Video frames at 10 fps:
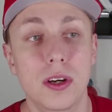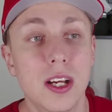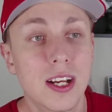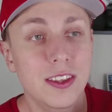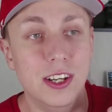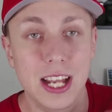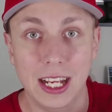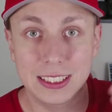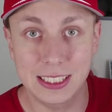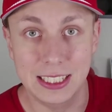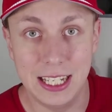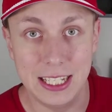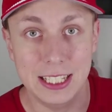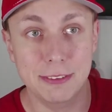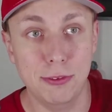They're not syndicating
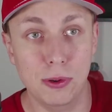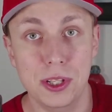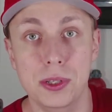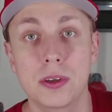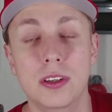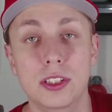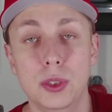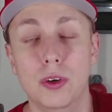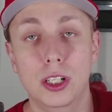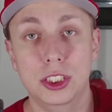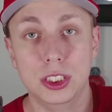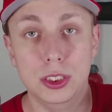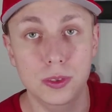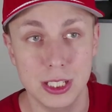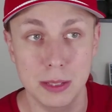it for you. You are just
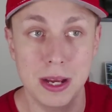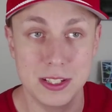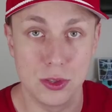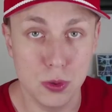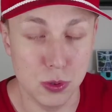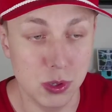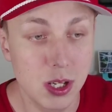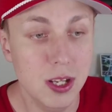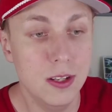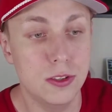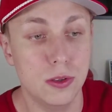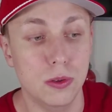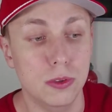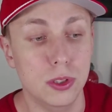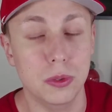using them as a tool to
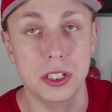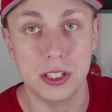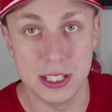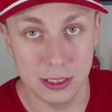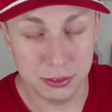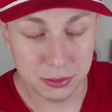do it yourself.